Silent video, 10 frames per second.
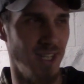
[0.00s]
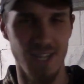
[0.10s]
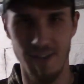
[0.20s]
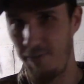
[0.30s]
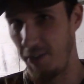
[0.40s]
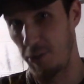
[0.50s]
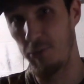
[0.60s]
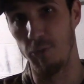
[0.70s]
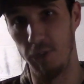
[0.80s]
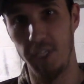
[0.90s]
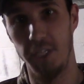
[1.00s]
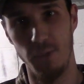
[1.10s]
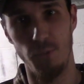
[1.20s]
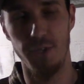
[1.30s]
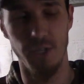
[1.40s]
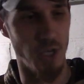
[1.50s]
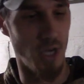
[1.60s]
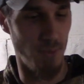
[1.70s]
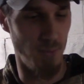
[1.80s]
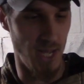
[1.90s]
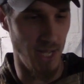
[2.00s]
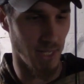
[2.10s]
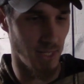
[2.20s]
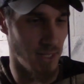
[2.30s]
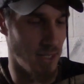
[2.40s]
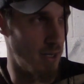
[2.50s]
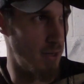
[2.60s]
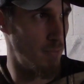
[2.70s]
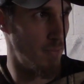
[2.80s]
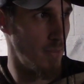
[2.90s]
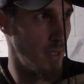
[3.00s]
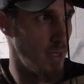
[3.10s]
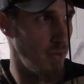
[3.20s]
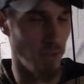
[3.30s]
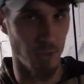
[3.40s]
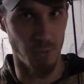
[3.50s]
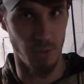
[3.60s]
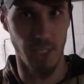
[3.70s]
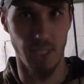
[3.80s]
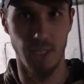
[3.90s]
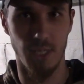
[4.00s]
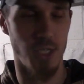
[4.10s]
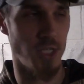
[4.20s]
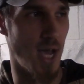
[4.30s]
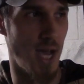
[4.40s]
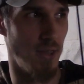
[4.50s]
it feels really good when you draw it back. Feels really good at the shot.